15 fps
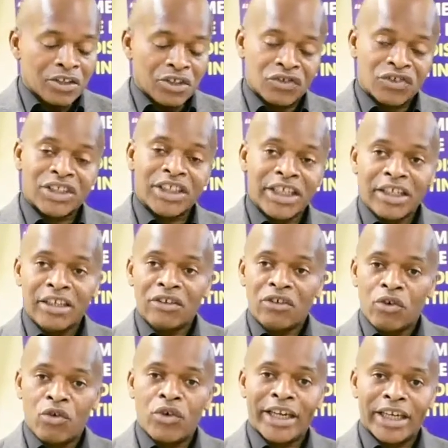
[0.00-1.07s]
You've seen
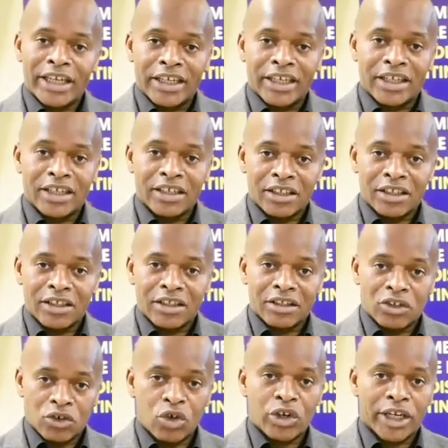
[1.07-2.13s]
already
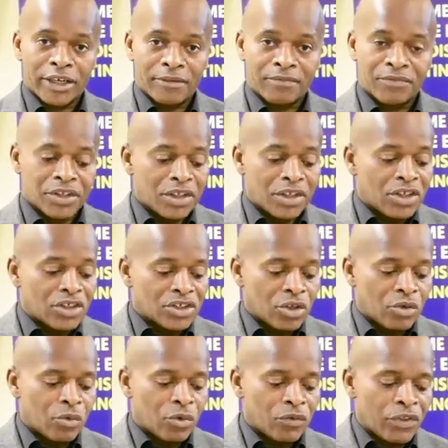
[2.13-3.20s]
the cooking.
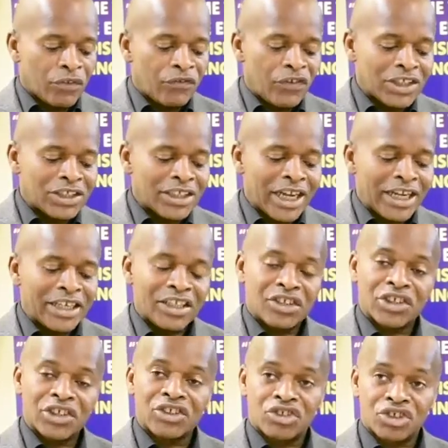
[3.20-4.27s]
So the first thing I need
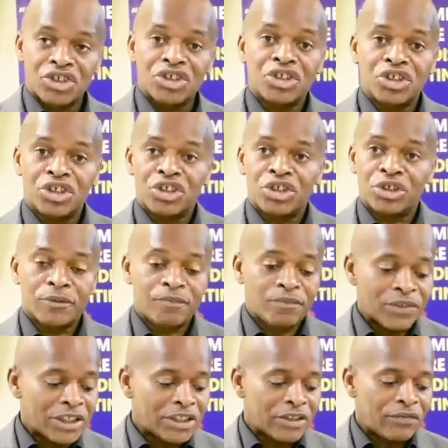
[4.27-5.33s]
to introduce you
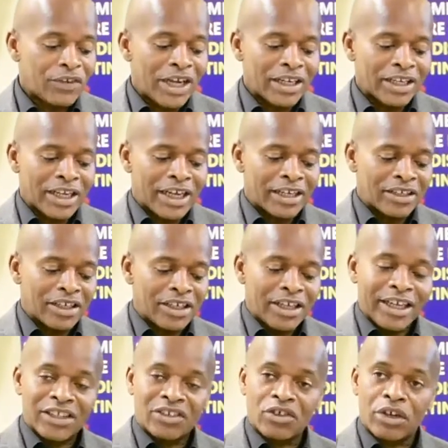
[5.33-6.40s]
to is the fact
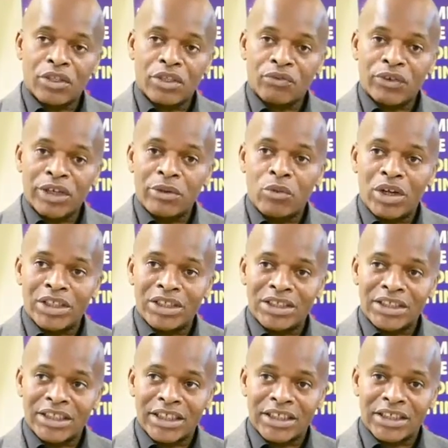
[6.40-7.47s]
that it's got a
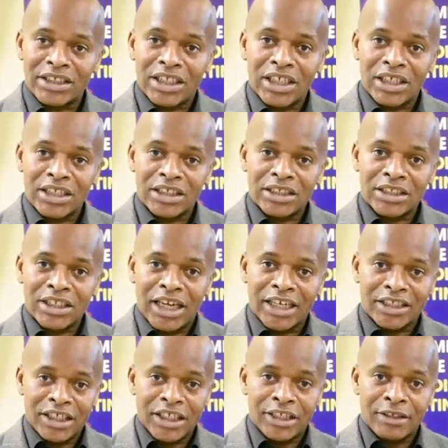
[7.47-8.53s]
316
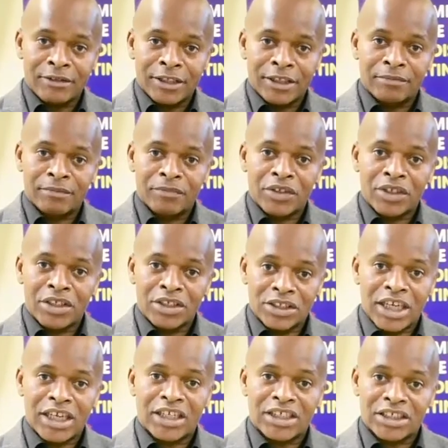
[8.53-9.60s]
titanium
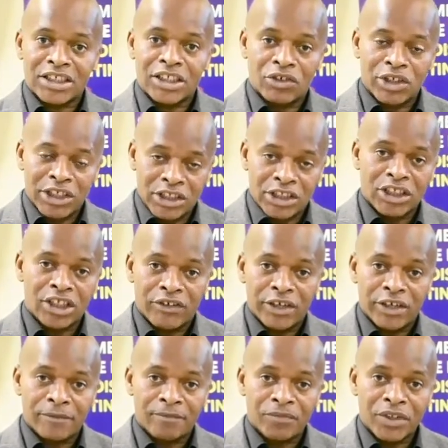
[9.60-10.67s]
stainless steel
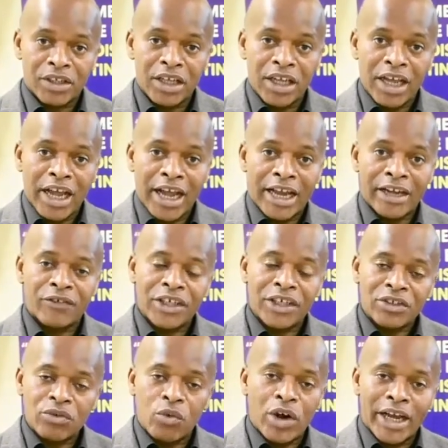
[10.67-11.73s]
interior. And the
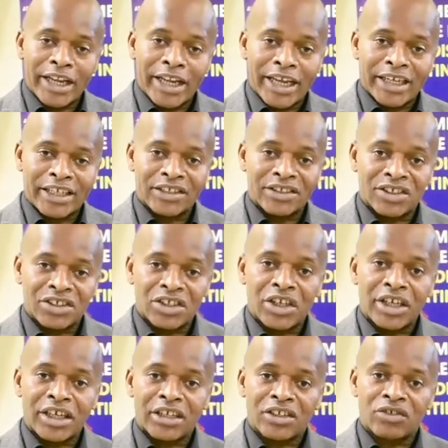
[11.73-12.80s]
reason why that is so
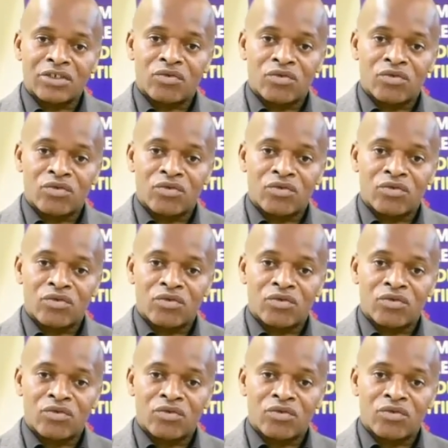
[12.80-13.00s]
that it doesn't